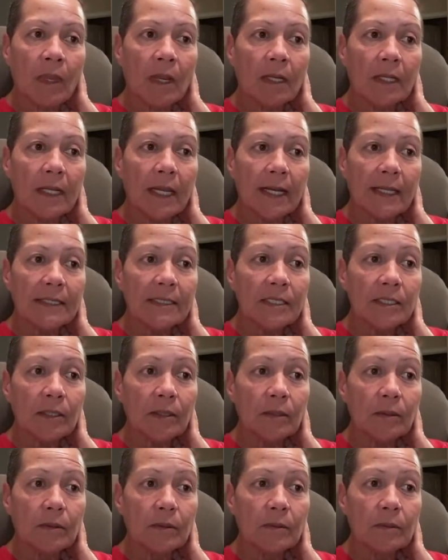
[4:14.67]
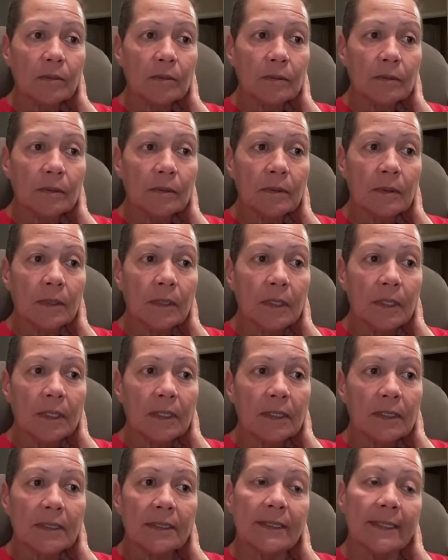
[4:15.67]
yeah, so
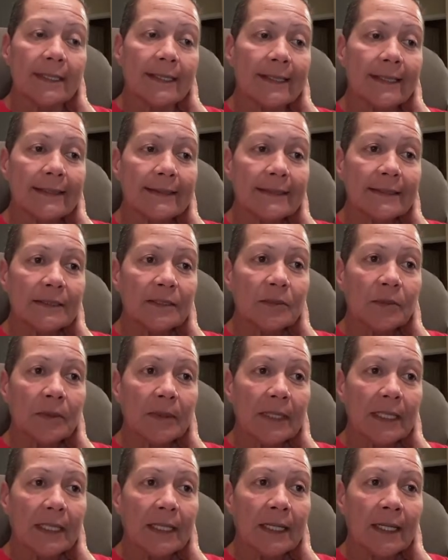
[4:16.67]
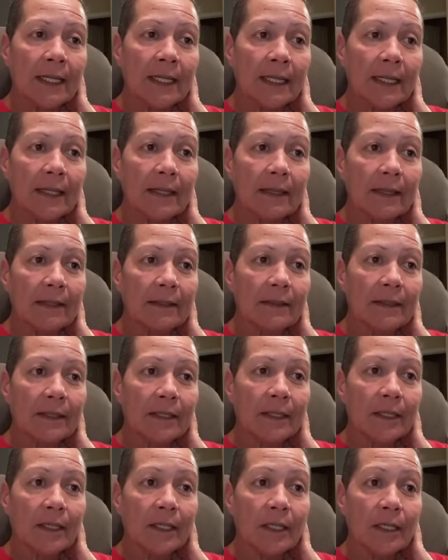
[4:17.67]
today's the 29th.
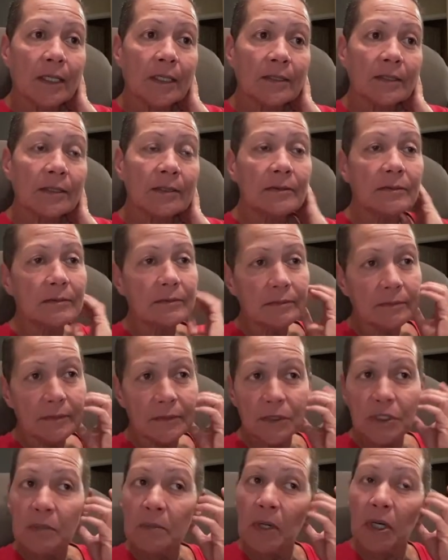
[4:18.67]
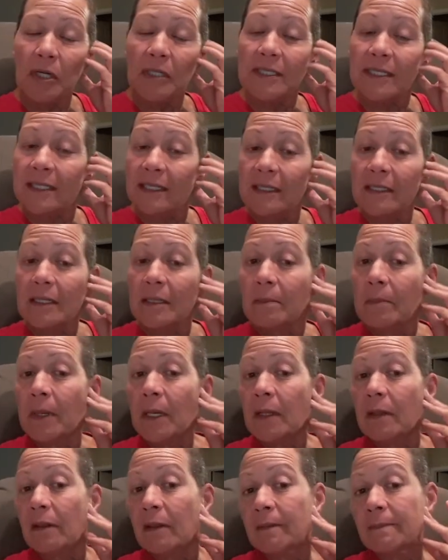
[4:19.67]
So tomorrow's the end of the
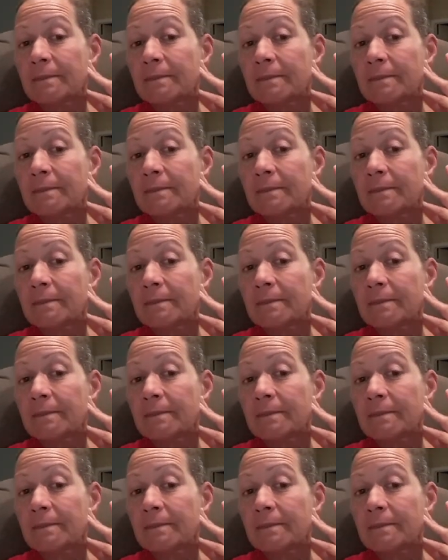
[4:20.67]
month.